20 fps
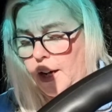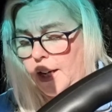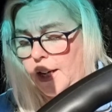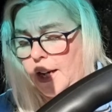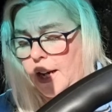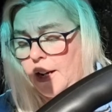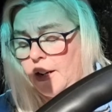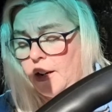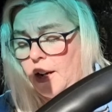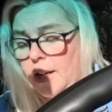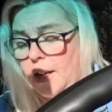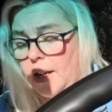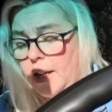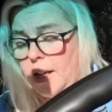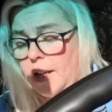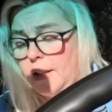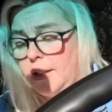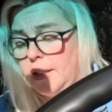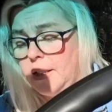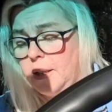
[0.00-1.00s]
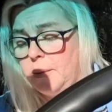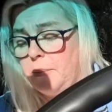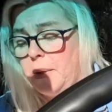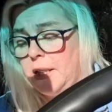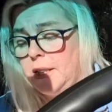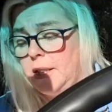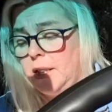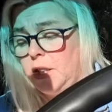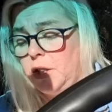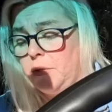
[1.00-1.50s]
again, like I get this
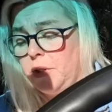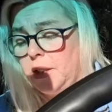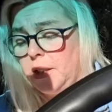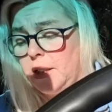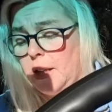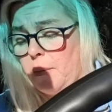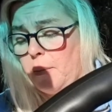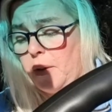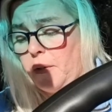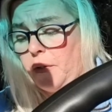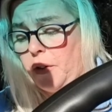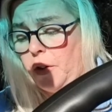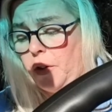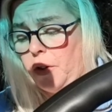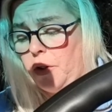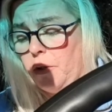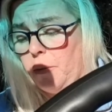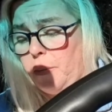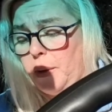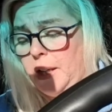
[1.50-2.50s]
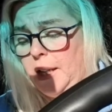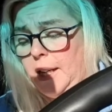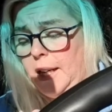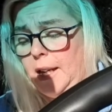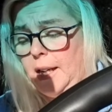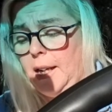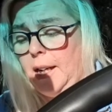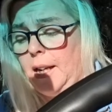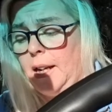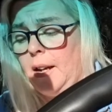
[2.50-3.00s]
message for some of you, you're
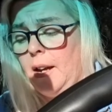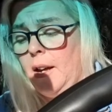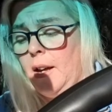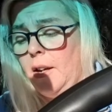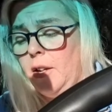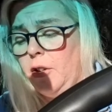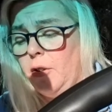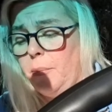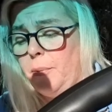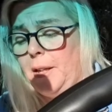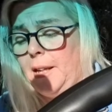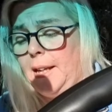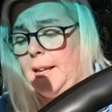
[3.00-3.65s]
beginning to